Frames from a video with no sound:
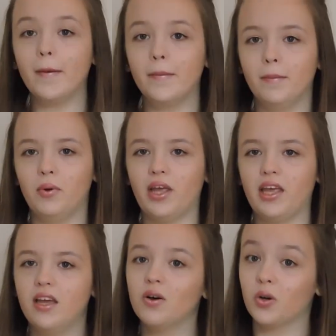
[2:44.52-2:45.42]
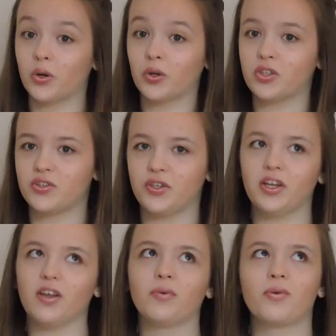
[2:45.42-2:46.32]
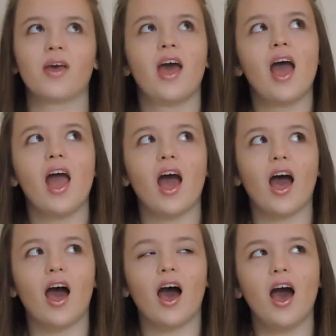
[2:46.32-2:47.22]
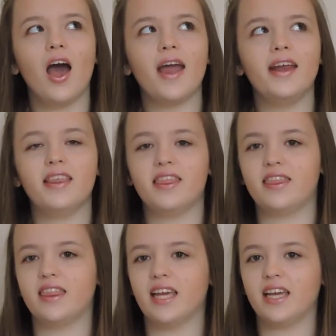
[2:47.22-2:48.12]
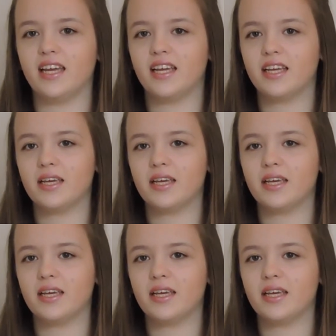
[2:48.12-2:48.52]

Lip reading: Money or true love? I think